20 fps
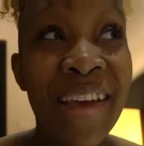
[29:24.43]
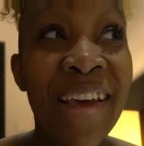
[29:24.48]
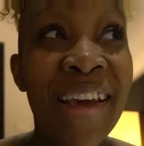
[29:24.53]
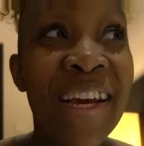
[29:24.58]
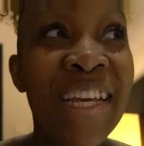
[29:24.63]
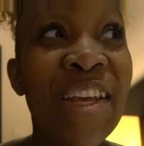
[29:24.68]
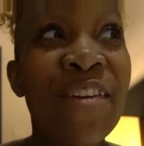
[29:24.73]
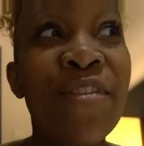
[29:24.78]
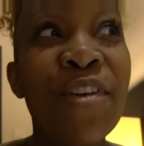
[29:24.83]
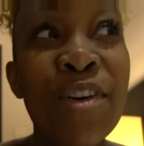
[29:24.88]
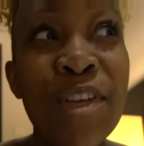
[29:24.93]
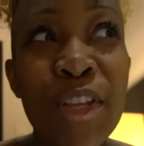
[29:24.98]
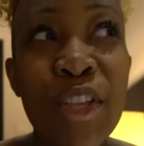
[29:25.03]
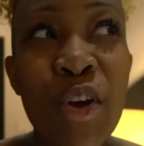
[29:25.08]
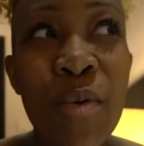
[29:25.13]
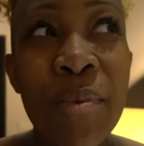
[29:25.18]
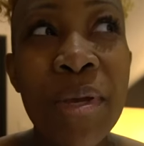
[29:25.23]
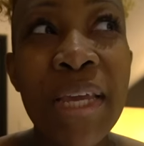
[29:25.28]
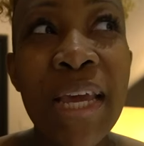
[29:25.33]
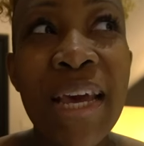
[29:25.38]
Because at first he
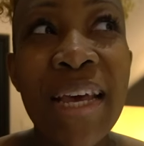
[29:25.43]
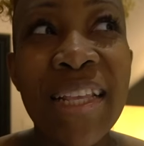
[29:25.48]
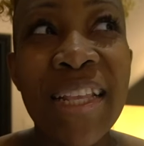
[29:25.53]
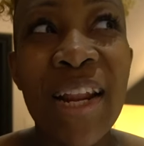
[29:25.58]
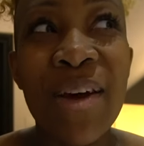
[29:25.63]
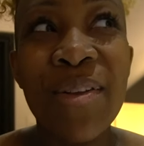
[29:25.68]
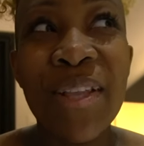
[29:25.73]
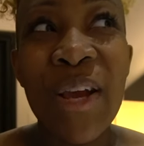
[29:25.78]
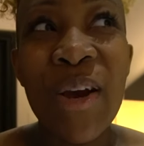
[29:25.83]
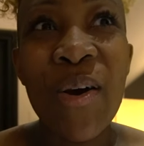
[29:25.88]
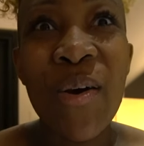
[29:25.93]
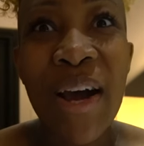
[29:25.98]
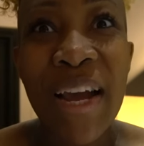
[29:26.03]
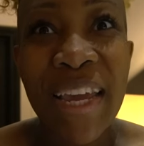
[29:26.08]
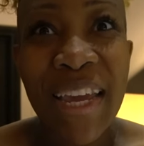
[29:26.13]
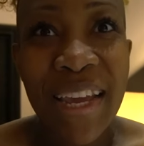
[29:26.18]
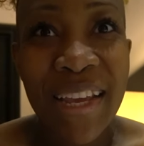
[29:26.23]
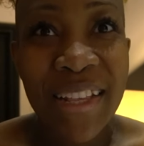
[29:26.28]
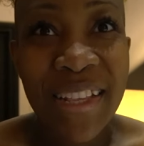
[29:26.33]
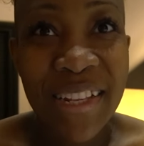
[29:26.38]
told me yes. And I was like, oh, I
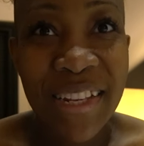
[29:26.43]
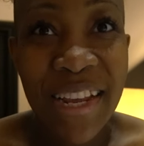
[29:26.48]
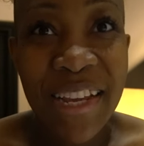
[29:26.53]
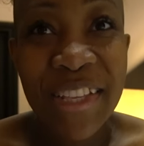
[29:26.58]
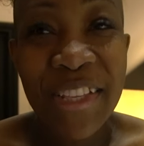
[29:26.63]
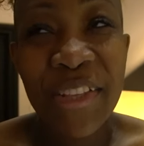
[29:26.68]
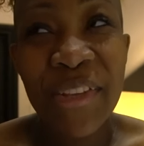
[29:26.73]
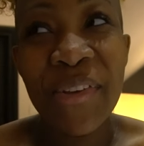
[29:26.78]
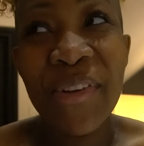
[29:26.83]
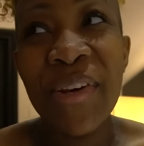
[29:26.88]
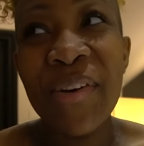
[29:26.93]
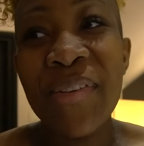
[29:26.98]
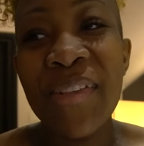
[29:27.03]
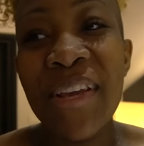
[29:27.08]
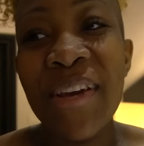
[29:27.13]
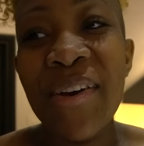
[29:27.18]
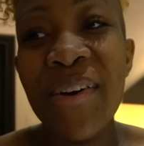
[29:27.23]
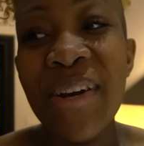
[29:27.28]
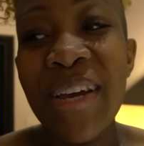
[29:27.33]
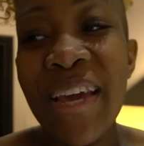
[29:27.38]
can't sit next to you. I was
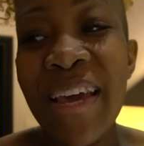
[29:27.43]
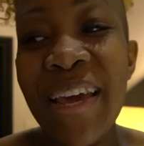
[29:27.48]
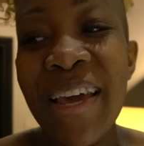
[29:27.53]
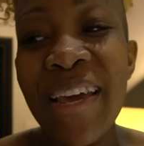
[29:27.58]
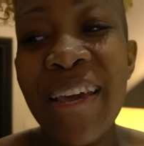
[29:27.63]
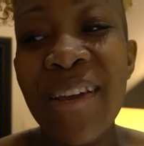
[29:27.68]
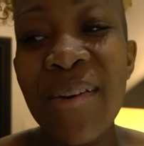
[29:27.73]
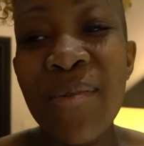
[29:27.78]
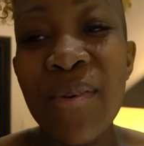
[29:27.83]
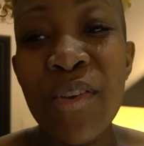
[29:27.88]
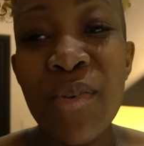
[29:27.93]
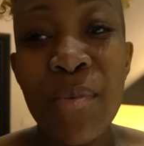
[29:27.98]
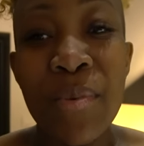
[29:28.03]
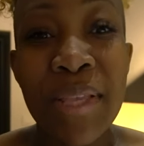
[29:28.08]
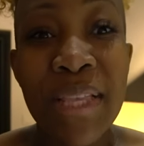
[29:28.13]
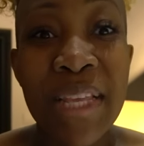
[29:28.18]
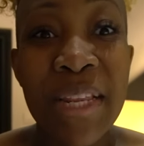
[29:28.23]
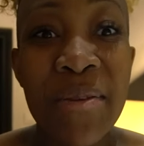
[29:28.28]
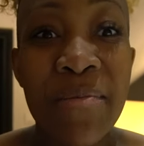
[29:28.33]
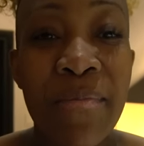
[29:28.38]
like, okay, would you want me
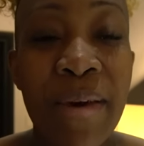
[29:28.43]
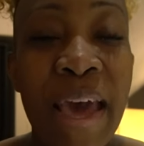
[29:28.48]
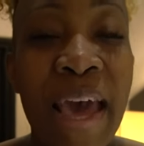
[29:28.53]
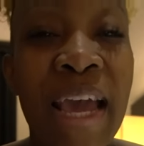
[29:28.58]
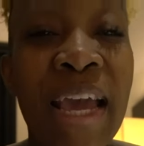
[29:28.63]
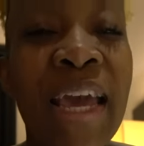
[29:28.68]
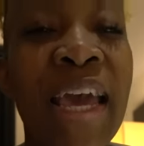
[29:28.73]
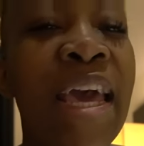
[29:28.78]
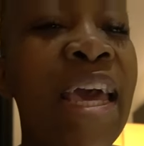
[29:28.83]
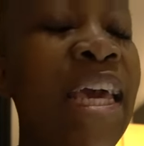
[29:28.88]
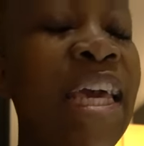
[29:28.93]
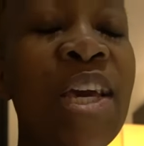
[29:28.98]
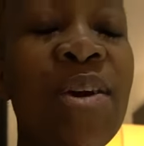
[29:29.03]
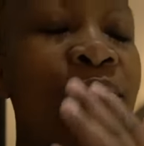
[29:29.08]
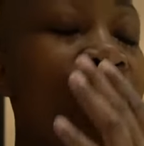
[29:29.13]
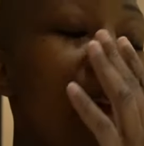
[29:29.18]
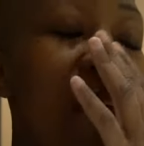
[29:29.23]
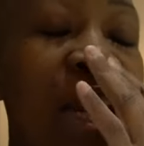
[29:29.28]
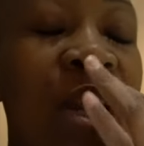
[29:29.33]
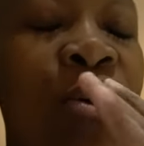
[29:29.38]
to sit in the back? He
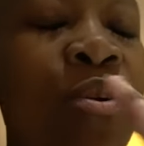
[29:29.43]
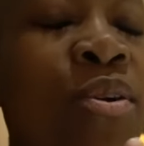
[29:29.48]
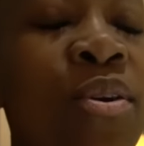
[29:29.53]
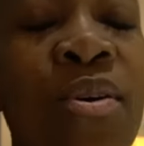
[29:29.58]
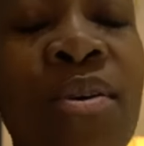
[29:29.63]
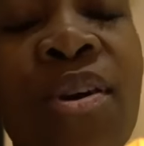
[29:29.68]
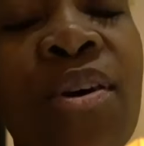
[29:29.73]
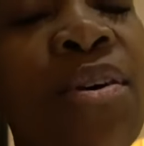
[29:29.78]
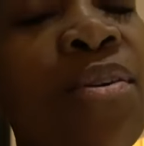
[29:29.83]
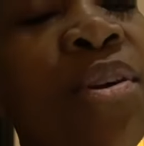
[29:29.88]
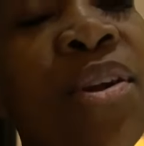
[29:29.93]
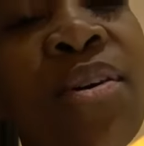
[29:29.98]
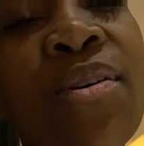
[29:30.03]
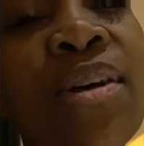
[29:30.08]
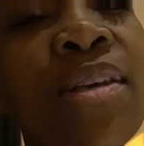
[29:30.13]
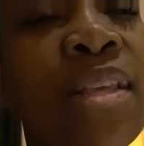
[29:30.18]
was like, no, no, no, no.